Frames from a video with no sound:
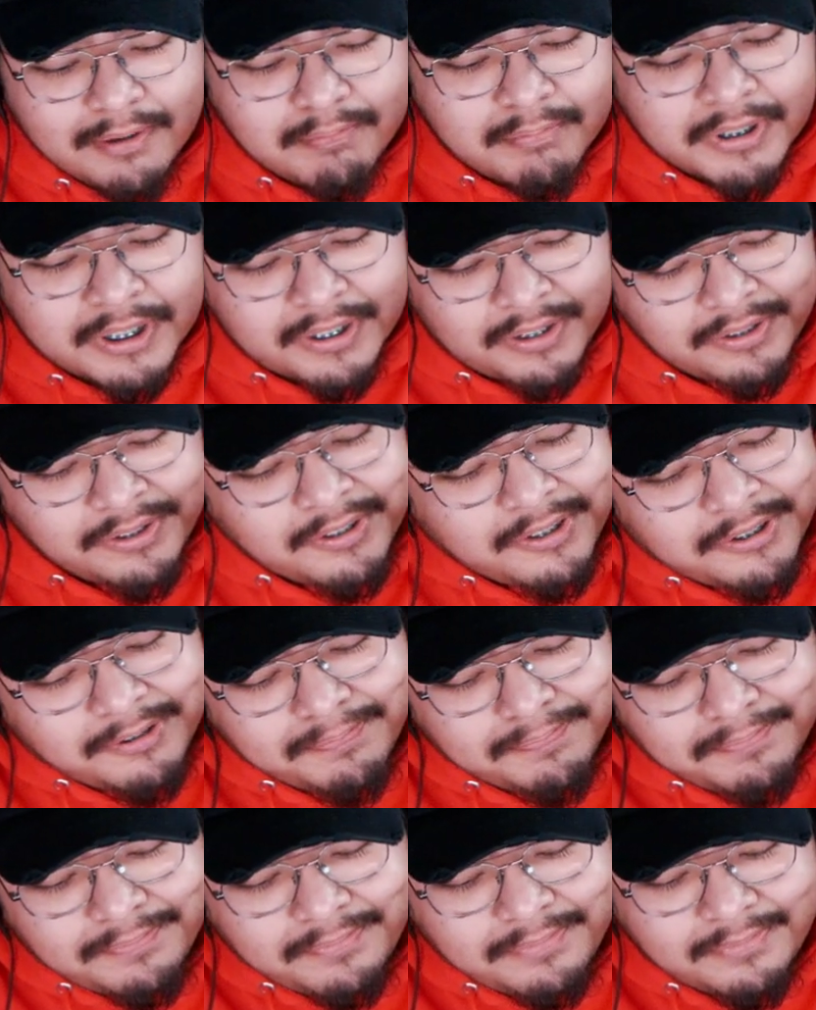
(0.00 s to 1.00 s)
But you
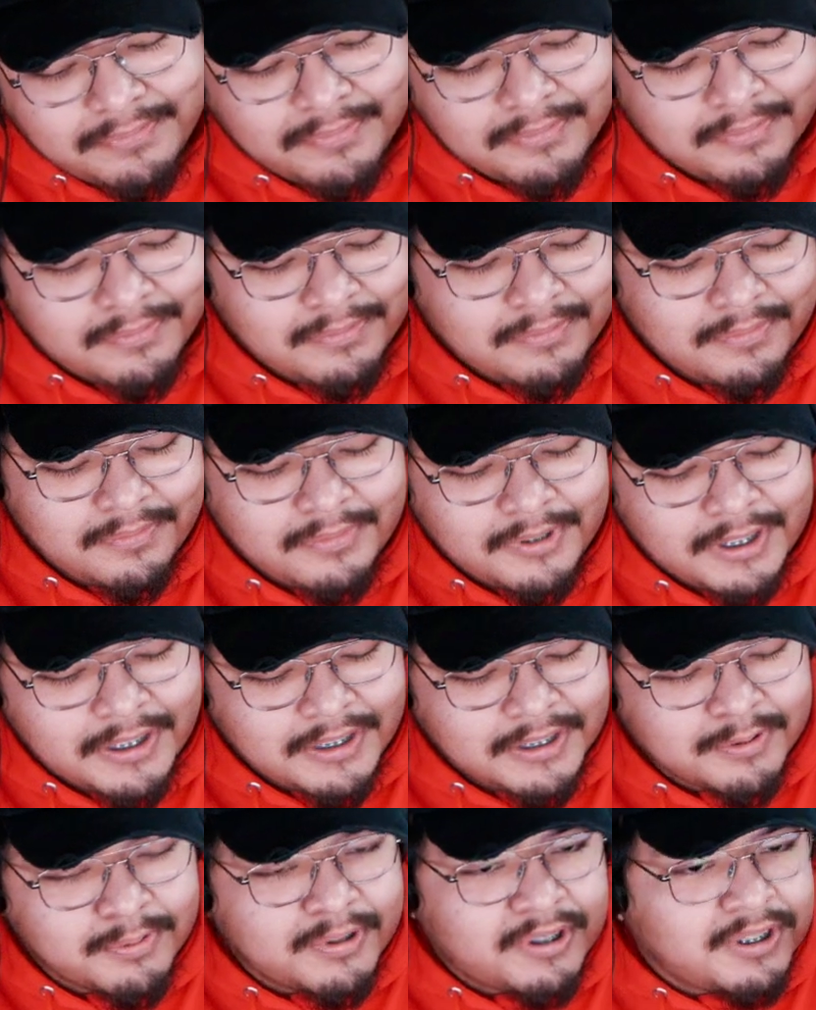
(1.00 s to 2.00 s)
know, it
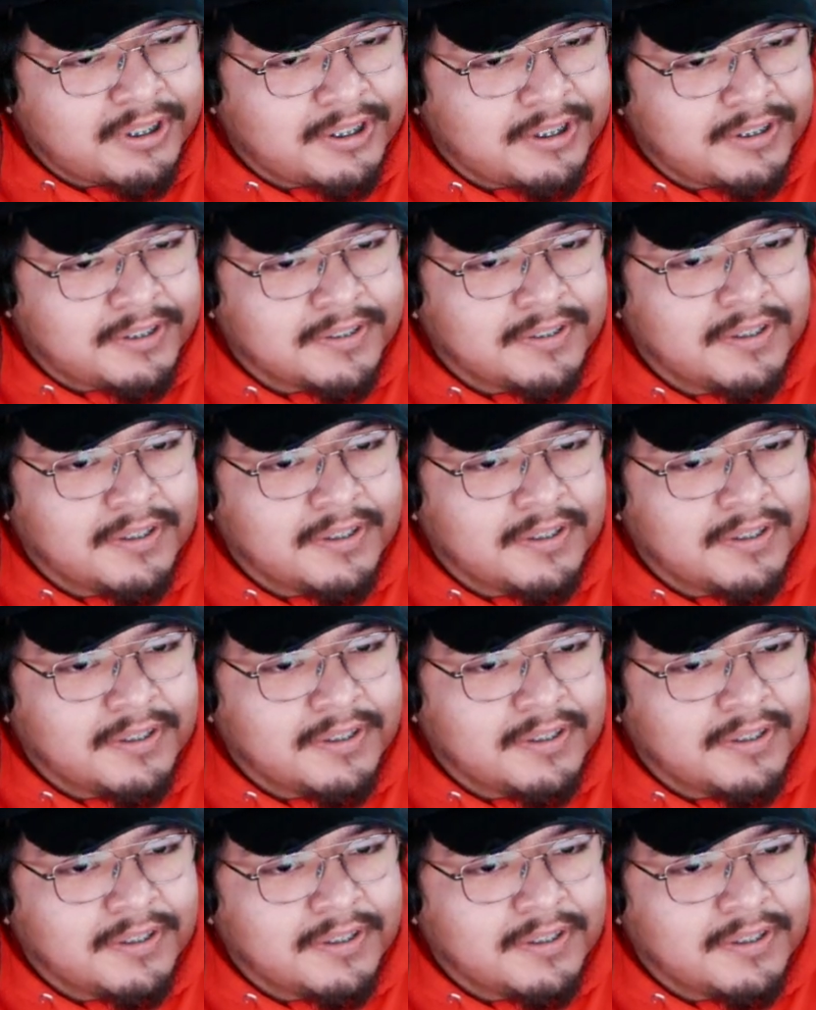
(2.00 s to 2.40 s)
is what it is.